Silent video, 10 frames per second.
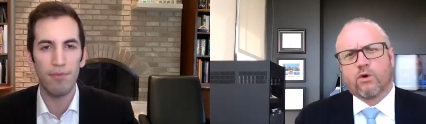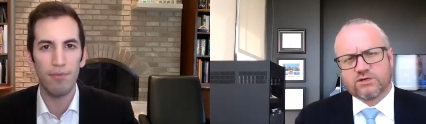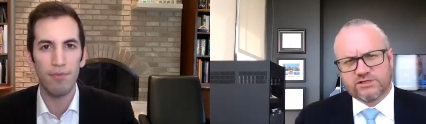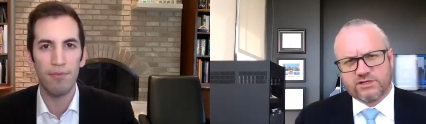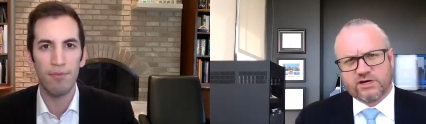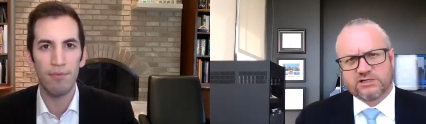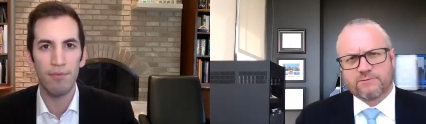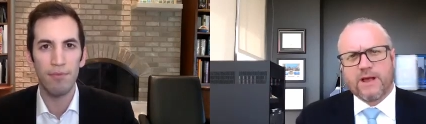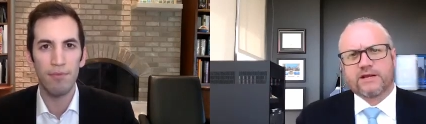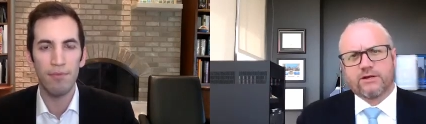Speaker 1: worse than
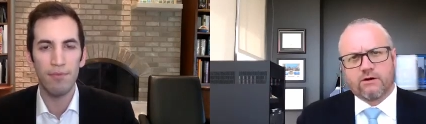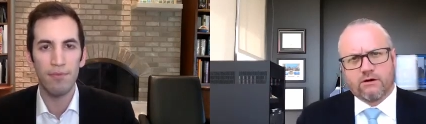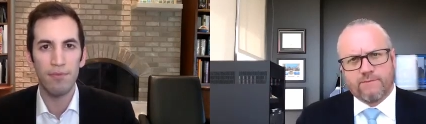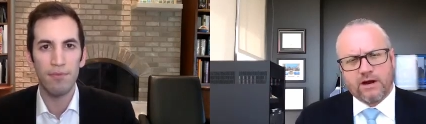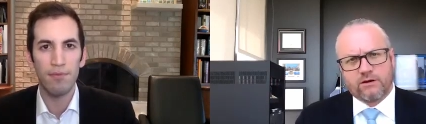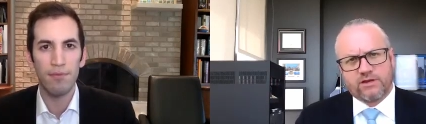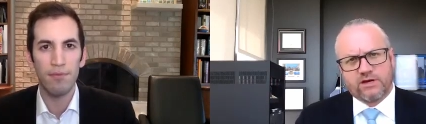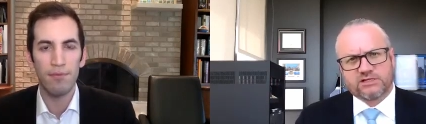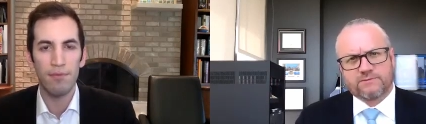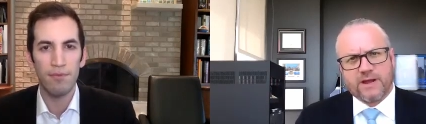expected or better than
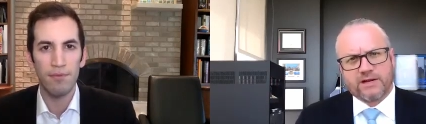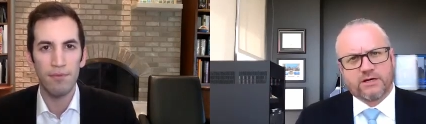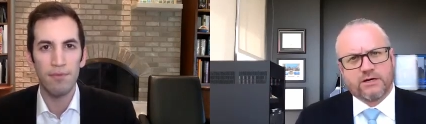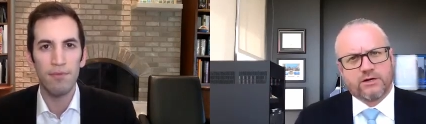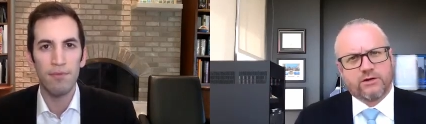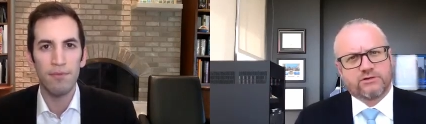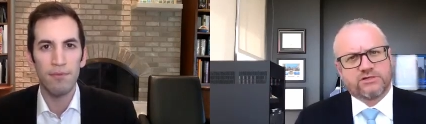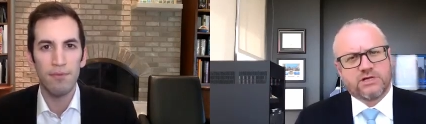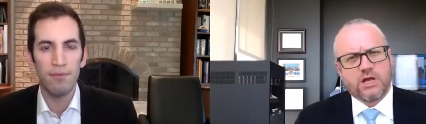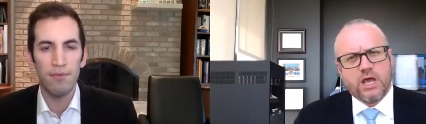expected
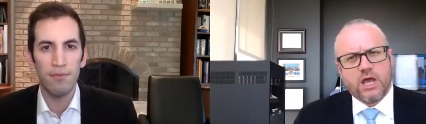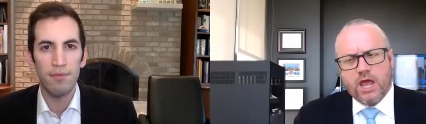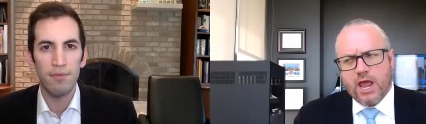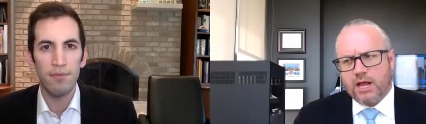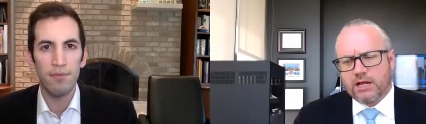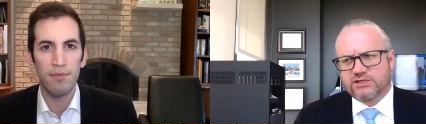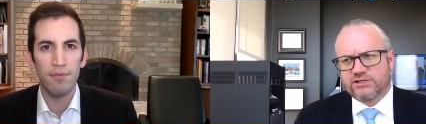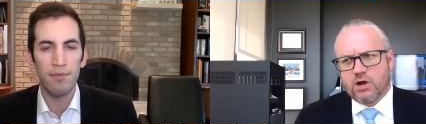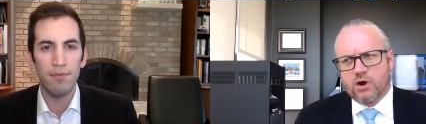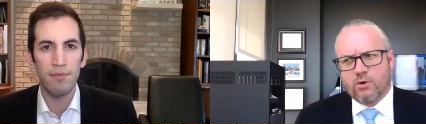news. And
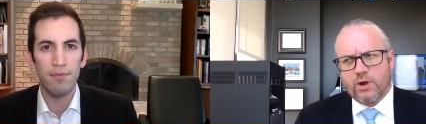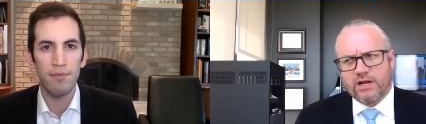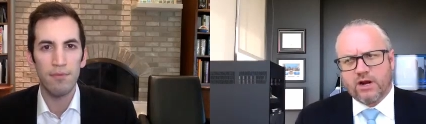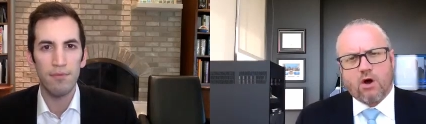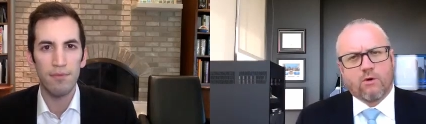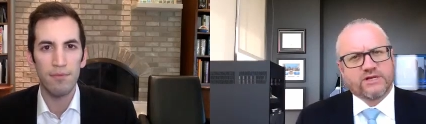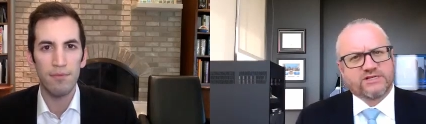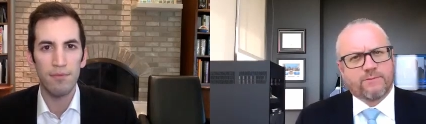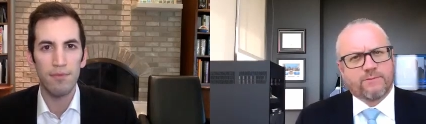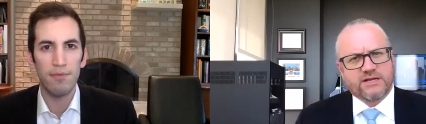so it always
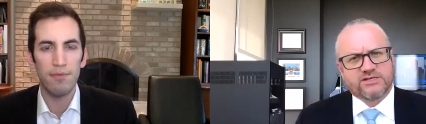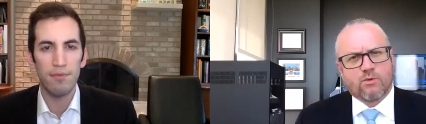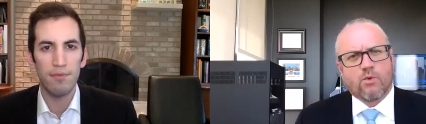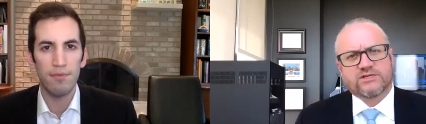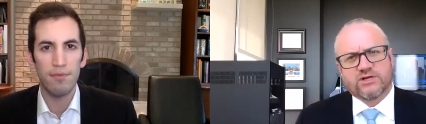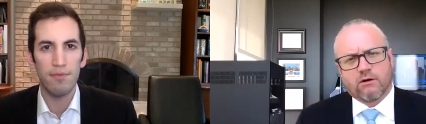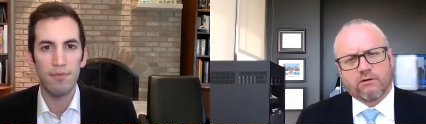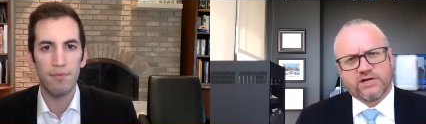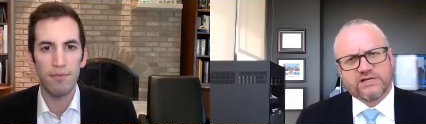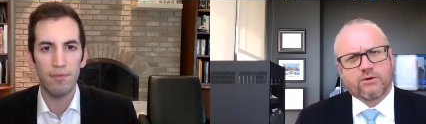depends on what's
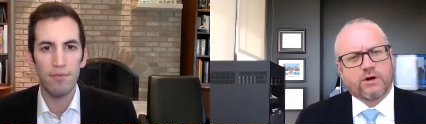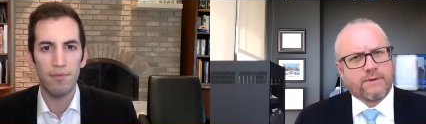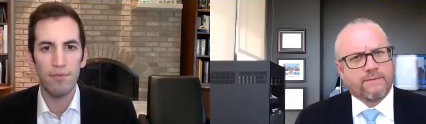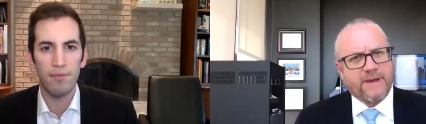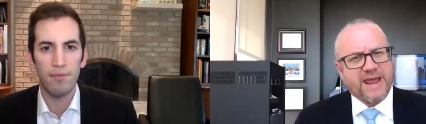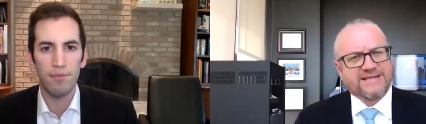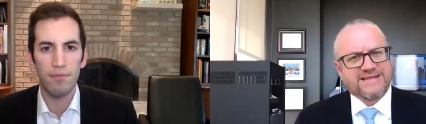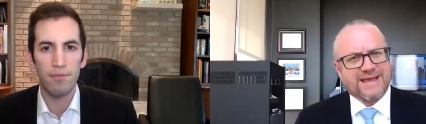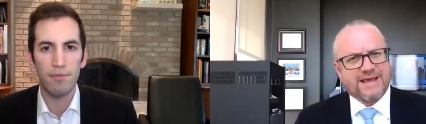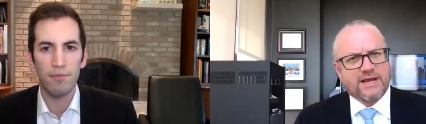already sort of been baked
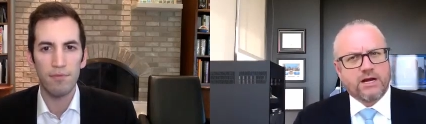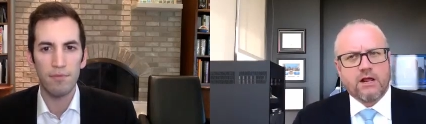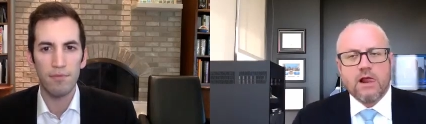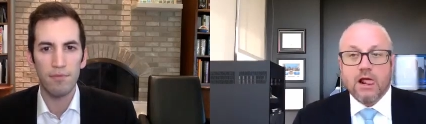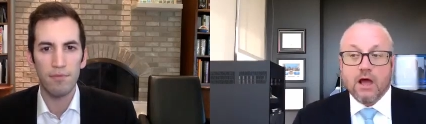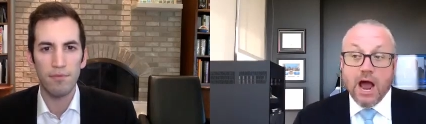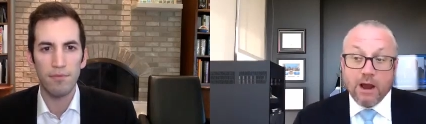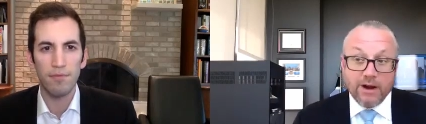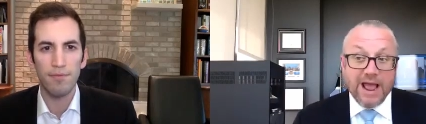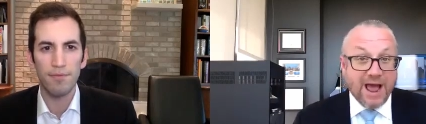in. I
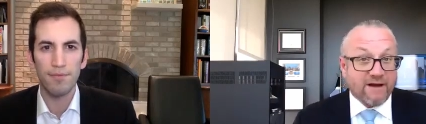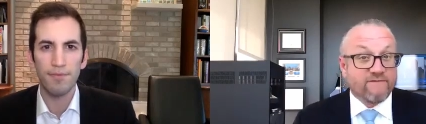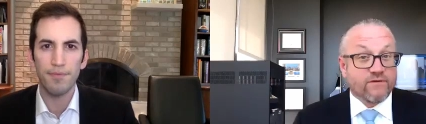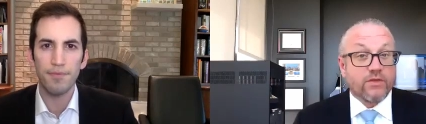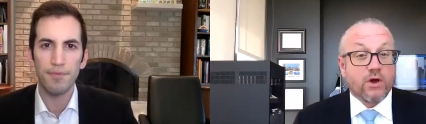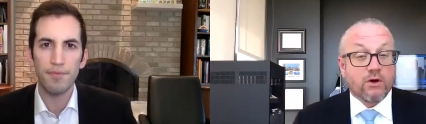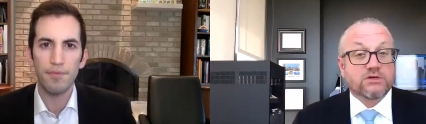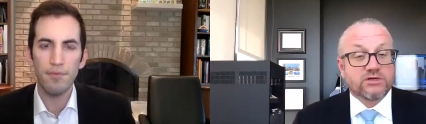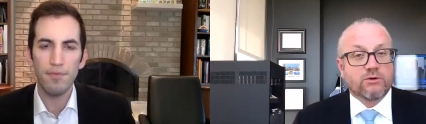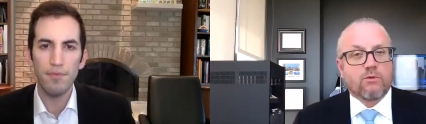would add for
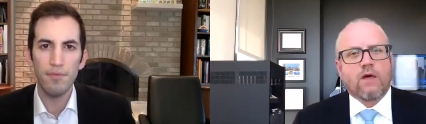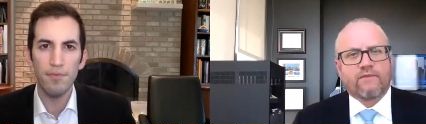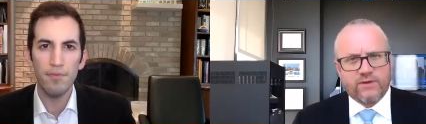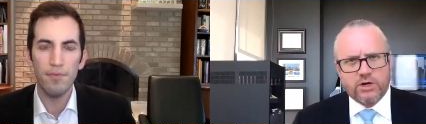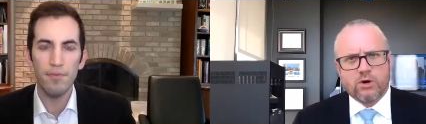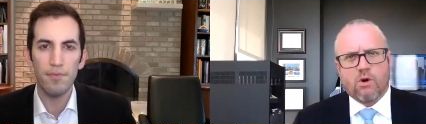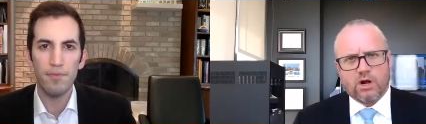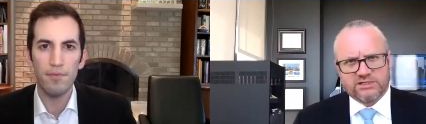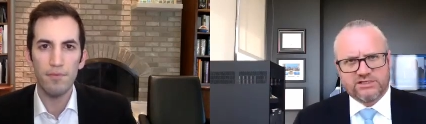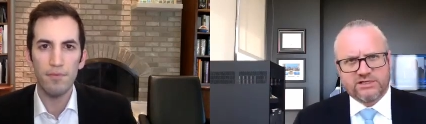those who want the
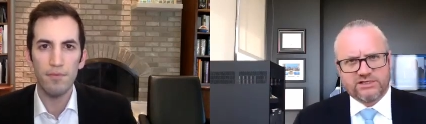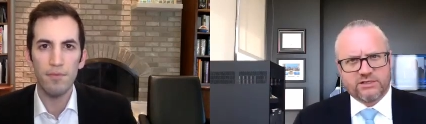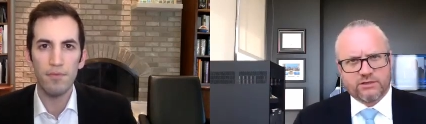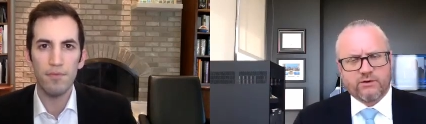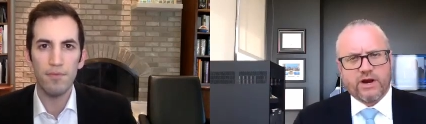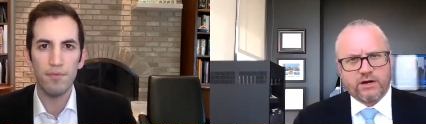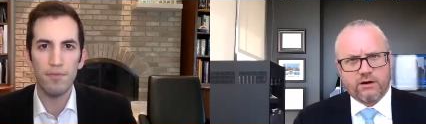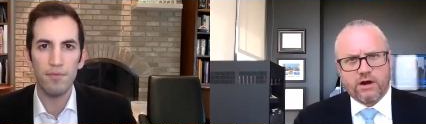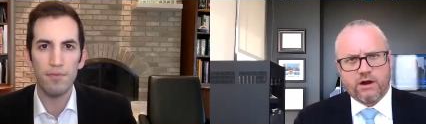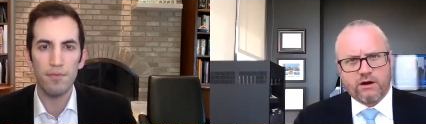nuances and the
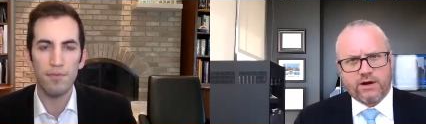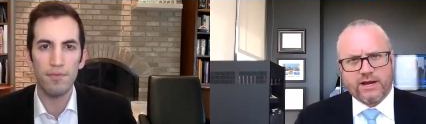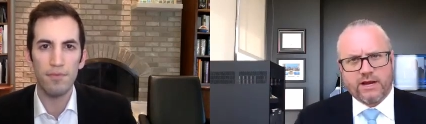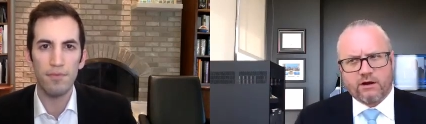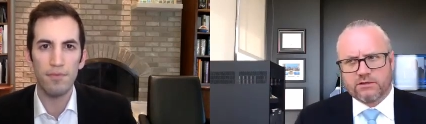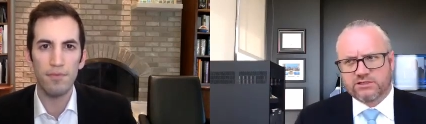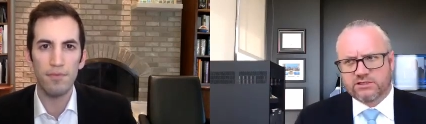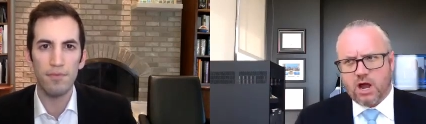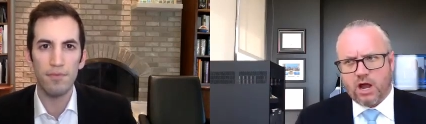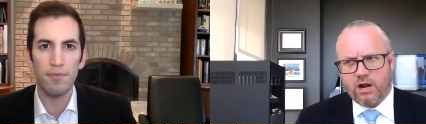granularity here,
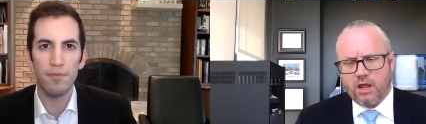Scott,